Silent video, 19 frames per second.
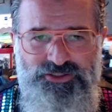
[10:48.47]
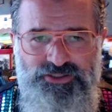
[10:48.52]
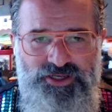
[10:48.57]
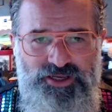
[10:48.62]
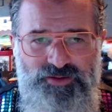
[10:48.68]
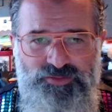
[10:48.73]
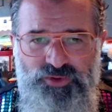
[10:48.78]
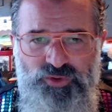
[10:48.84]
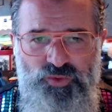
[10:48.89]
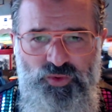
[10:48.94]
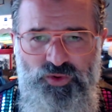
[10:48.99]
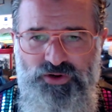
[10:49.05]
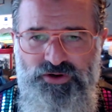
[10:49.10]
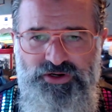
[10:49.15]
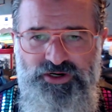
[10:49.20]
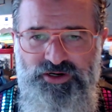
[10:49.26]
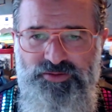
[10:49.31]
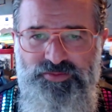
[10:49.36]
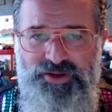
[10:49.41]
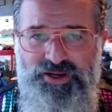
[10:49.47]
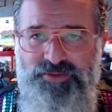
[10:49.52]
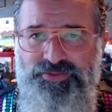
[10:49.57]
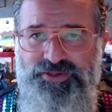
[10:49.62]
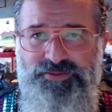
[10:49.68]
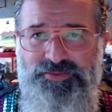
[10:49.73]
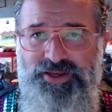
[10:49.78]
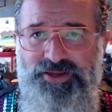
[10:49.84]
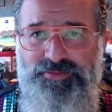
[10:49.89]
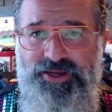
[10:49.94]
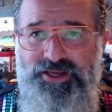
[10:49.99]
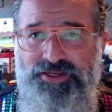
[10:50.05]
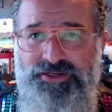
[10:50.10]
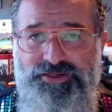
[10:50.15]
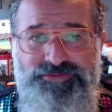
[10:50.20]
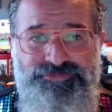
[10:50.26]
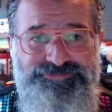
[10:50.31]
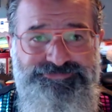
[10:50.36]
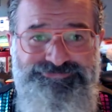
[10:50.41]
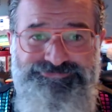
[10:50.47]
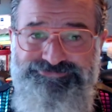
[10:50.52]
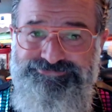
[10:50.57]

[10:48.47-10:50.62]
just humble warrior popped in my mind.